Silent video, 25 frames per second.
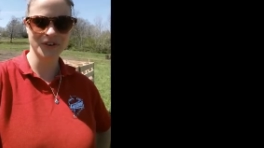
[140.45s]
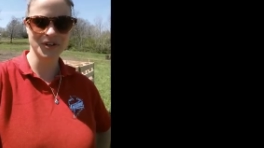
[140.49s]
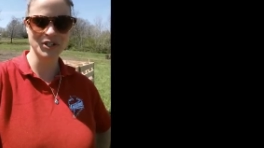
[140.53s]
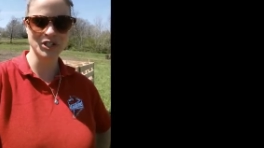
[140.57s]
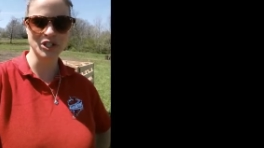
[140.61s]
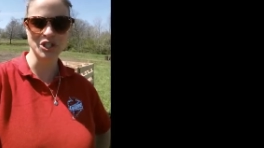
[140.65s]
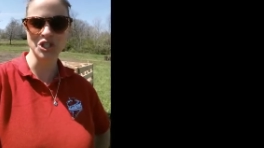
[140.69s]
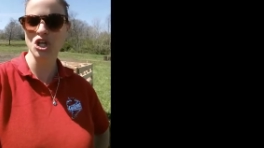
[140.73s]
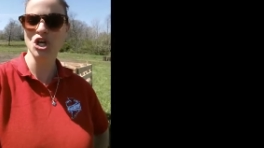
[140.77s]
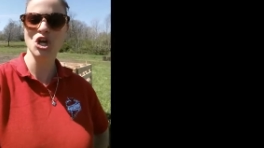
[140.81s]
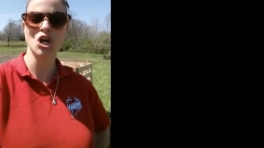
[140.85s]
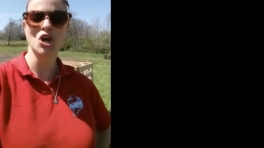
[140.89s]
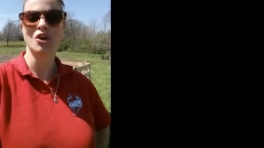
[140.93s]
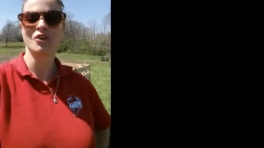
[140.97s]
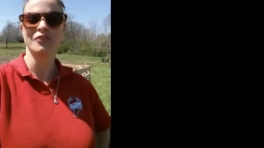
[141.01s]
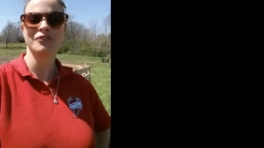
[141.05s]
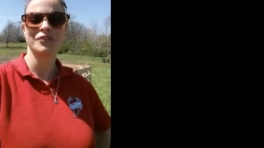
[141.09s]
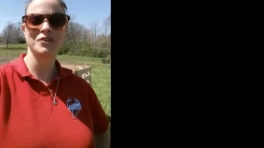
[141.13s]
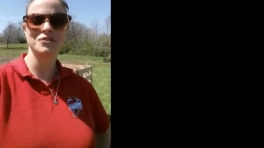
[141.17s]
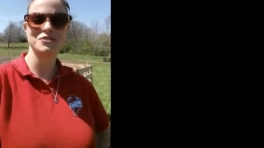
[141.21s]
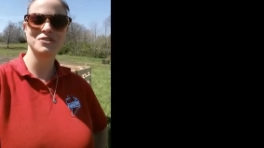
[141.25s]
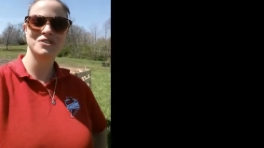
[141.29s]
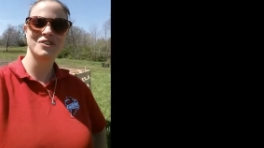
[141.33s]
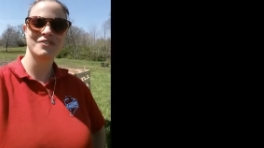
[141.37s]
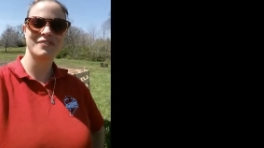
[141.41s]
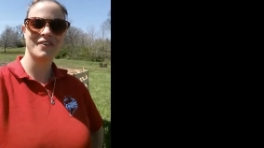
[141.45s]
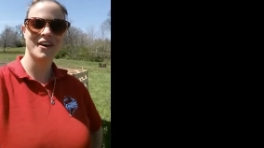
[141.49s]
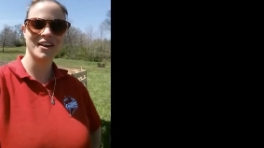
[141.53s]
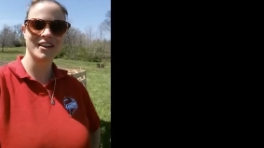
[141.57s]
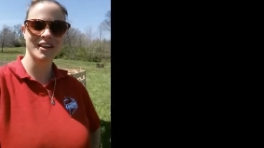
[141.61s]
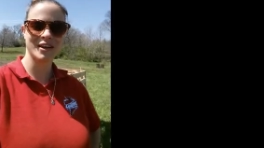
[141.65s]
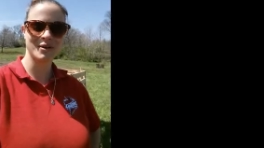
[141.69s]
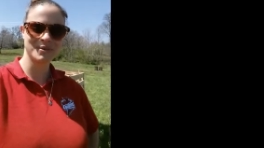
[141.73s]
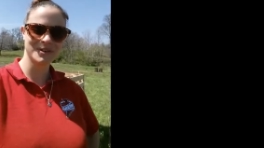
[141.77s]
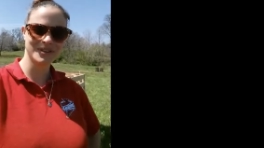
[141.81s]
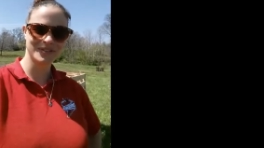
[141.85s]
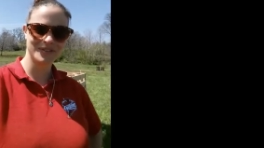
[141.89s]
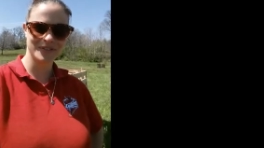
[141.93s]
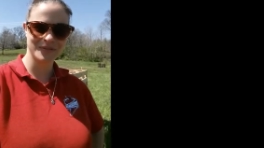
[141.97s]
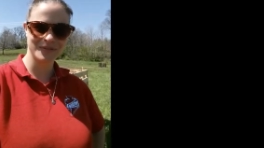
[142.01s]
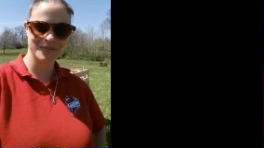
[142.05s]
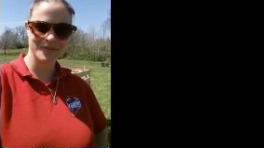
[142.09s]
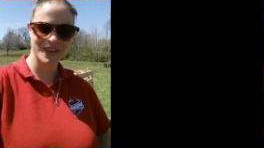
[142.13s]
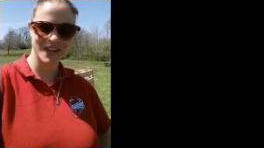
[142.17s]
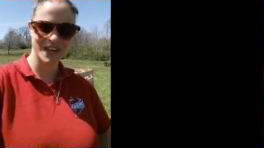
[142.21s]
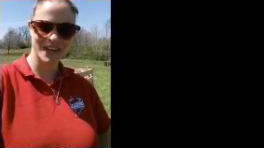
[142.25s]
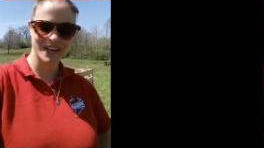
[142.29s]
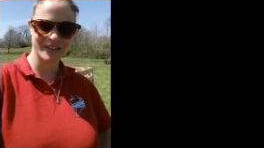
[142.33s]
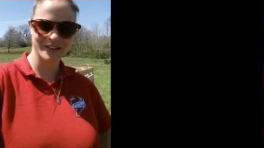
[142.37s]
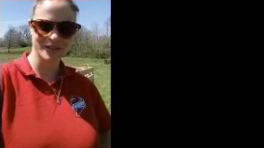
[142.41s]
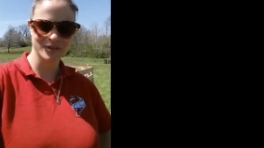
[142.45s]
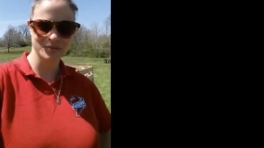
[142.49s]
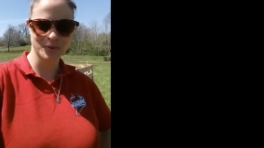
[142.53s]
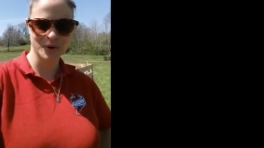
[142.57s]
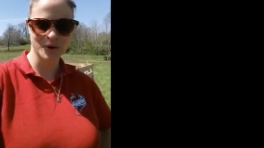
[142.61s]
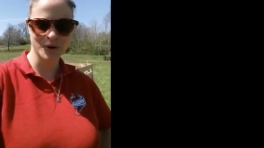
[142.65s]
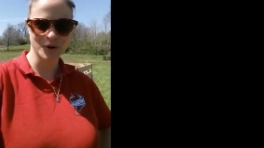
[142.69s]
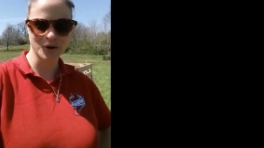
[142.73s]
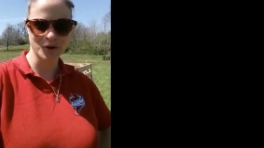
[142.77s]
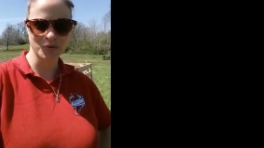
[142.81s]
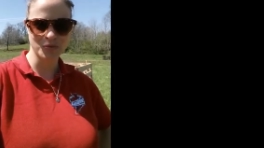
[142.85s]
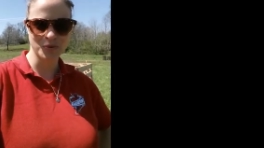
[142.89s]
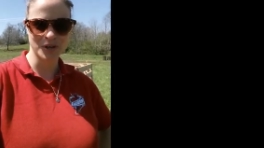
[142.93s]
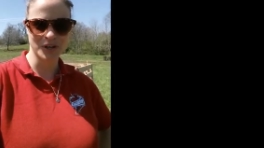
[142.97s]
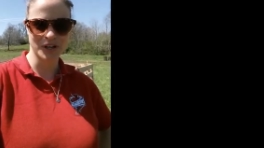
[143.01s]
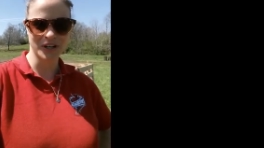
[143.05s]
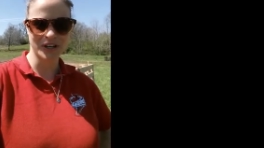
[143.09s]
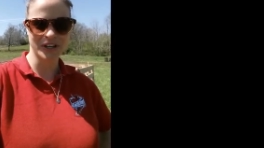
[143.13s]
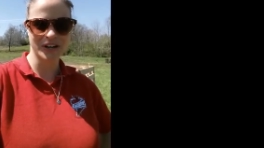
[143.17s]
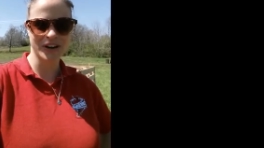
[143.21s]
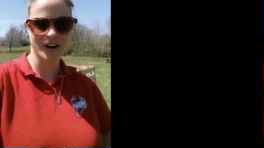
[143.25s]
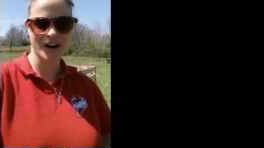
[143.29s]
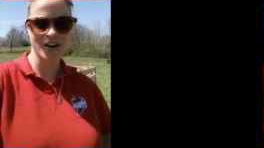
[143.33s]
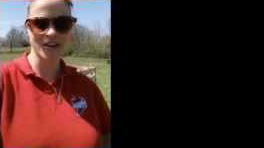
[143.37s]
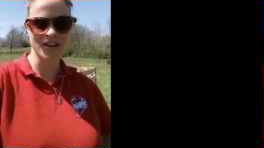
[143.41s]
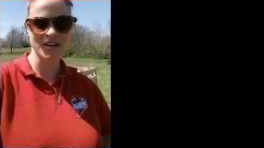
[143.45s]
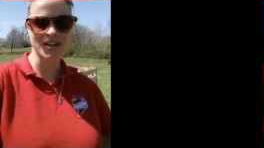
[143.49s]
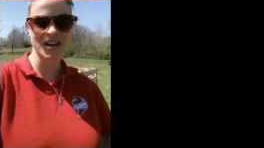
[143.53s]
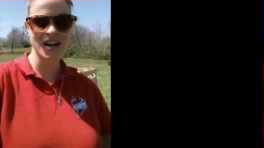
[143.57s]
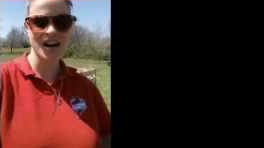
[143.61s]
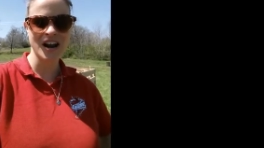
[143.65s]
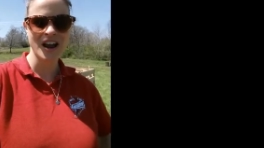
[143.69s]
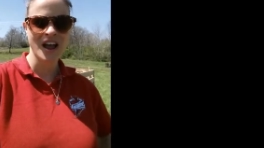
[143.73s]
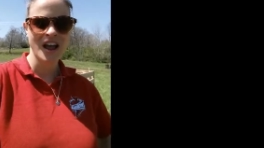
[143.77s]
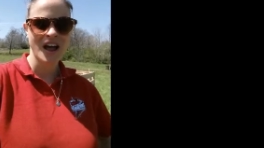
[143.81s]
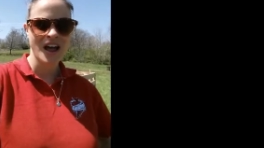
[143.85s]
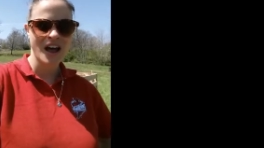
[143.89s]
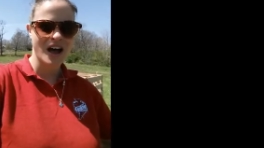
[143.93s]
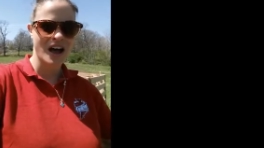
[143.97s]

first fruits of our labor from the Hillsboro Community Garden.